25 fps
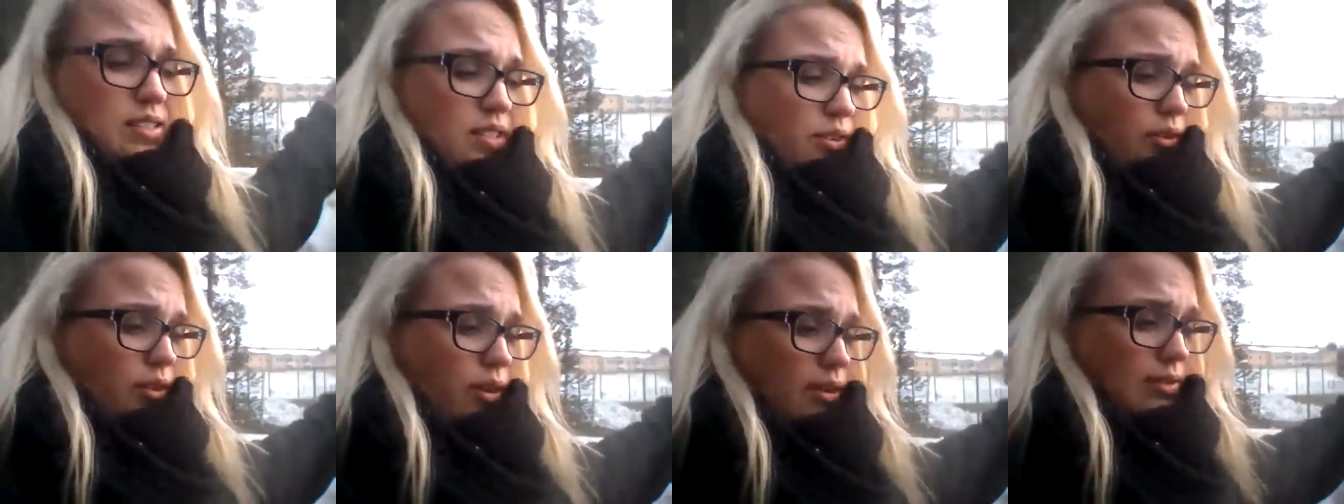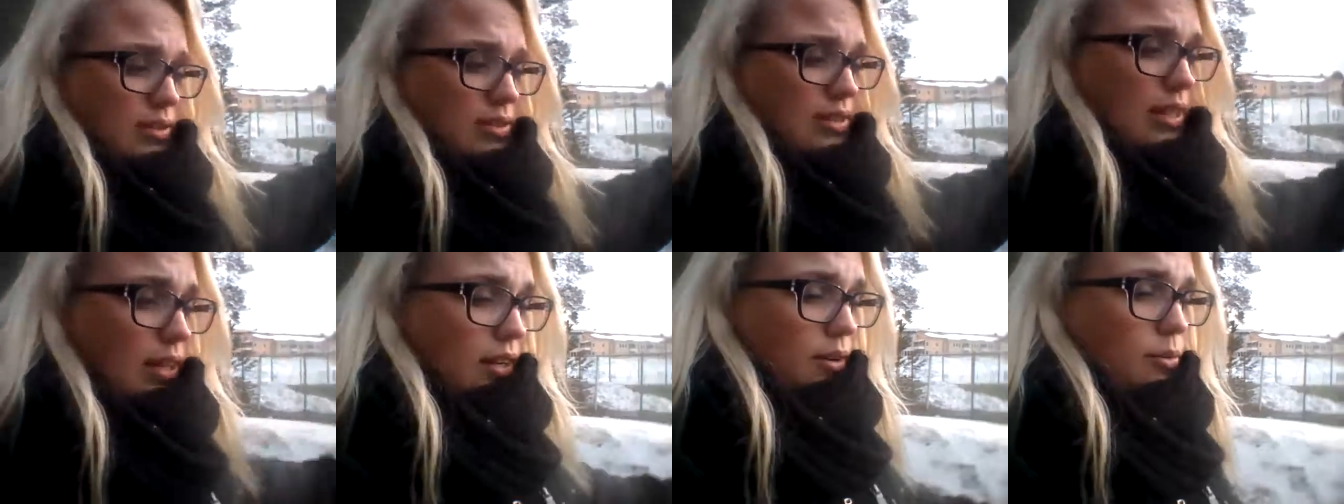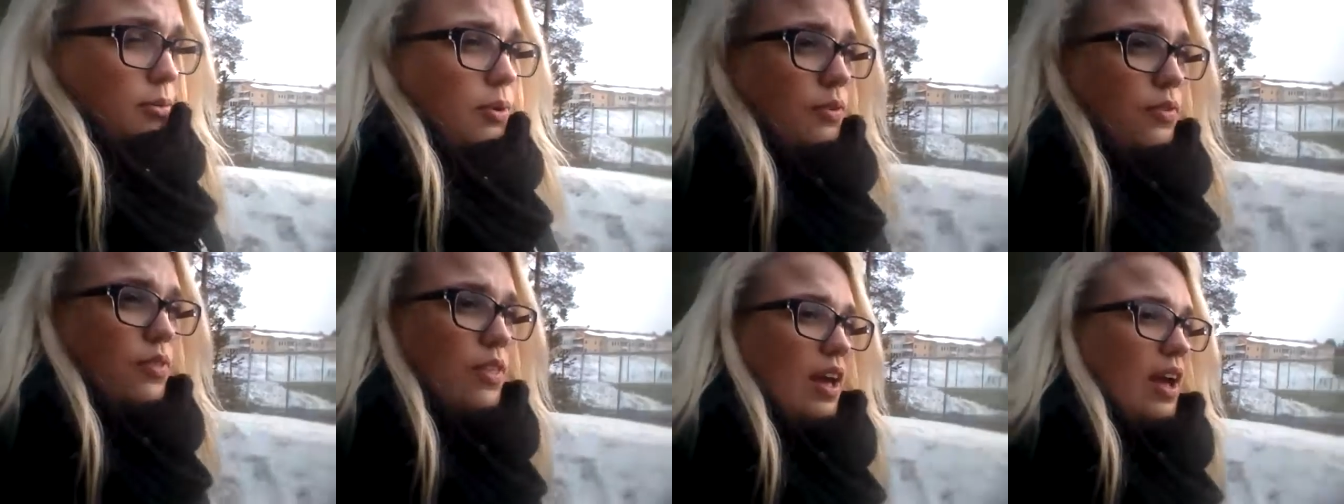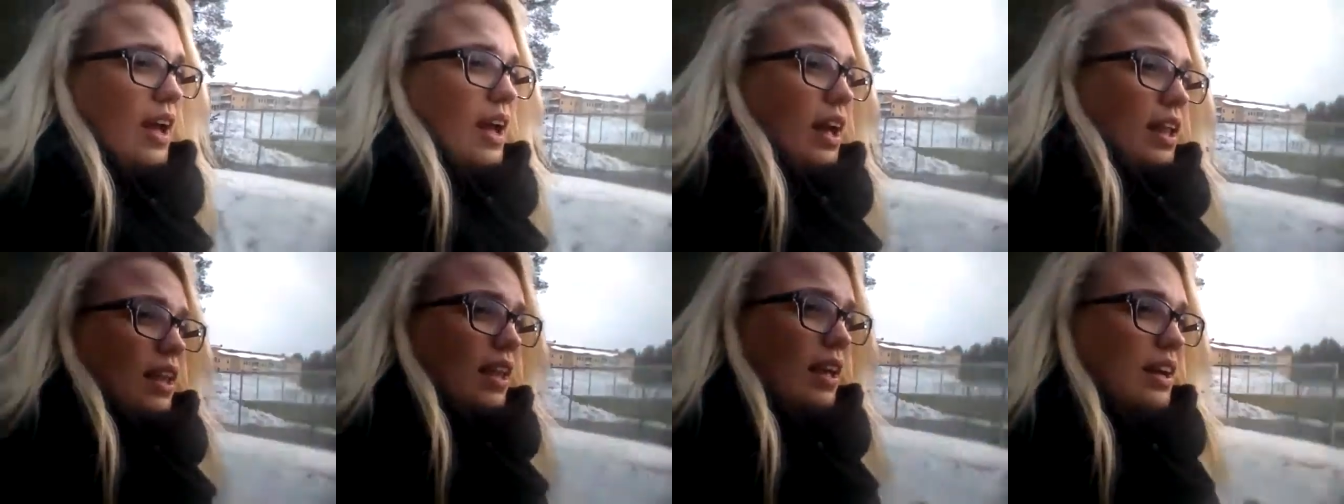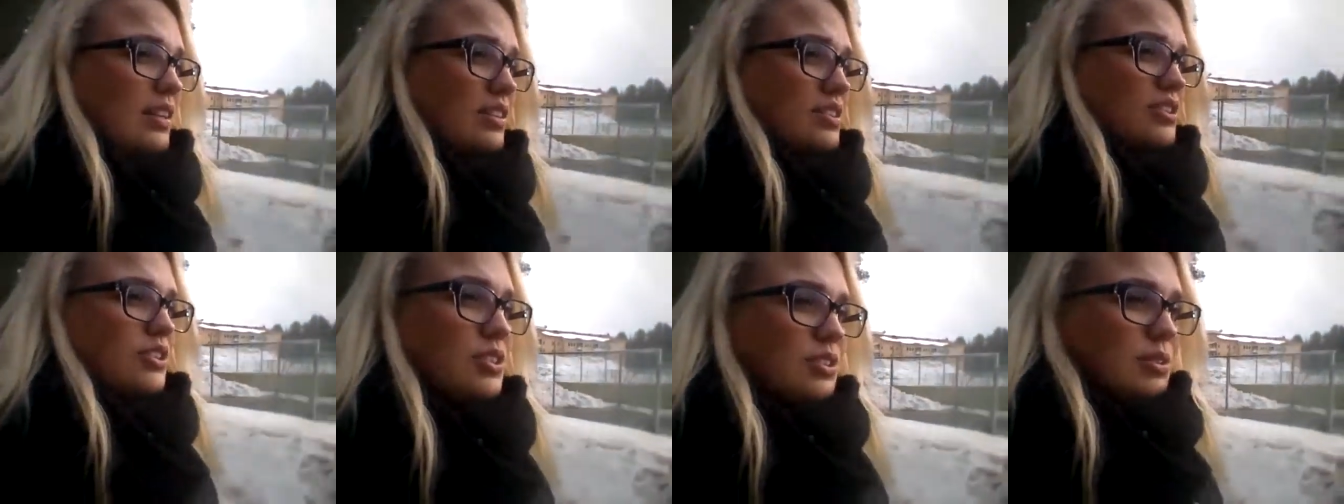so I was like, what the hell,
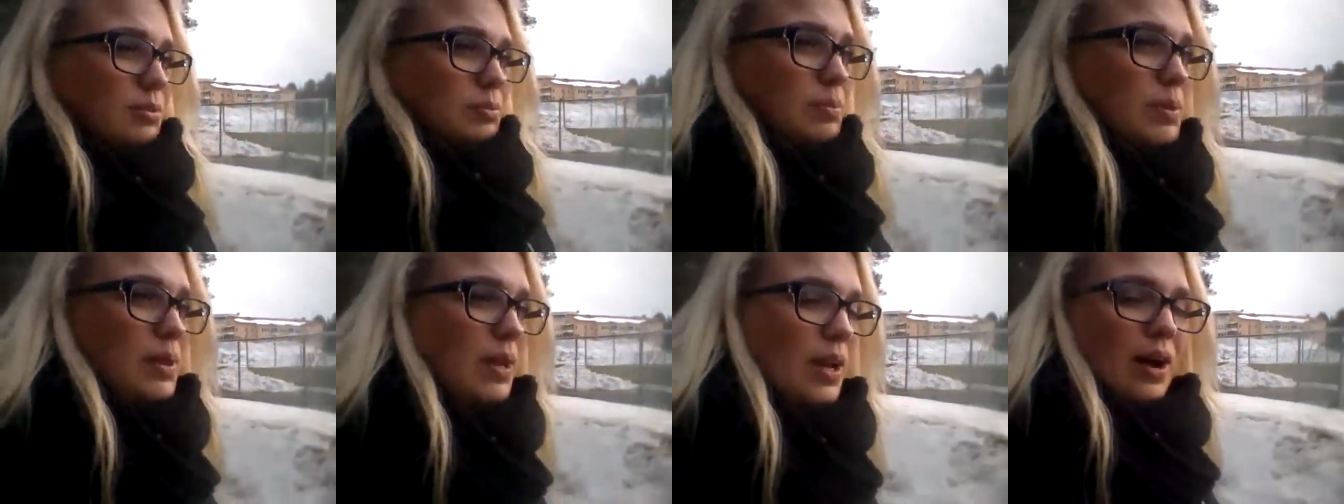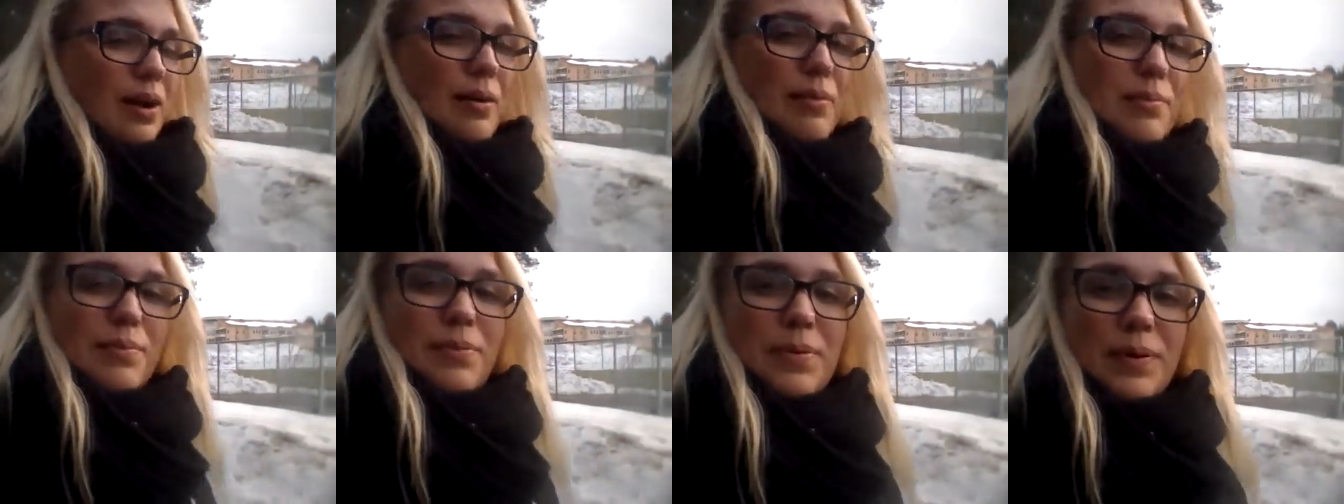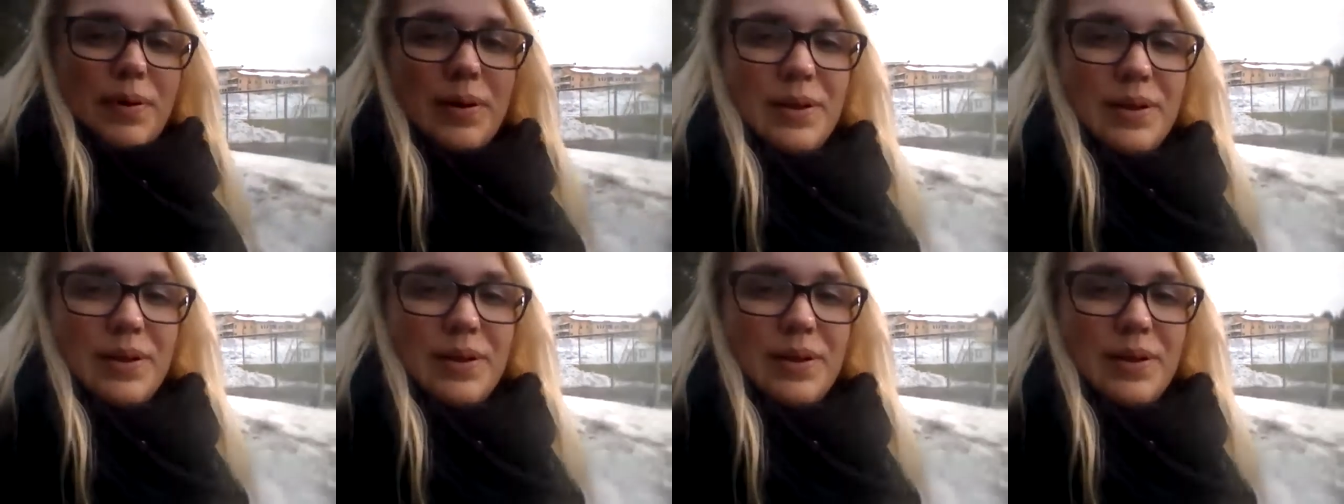I'll just be up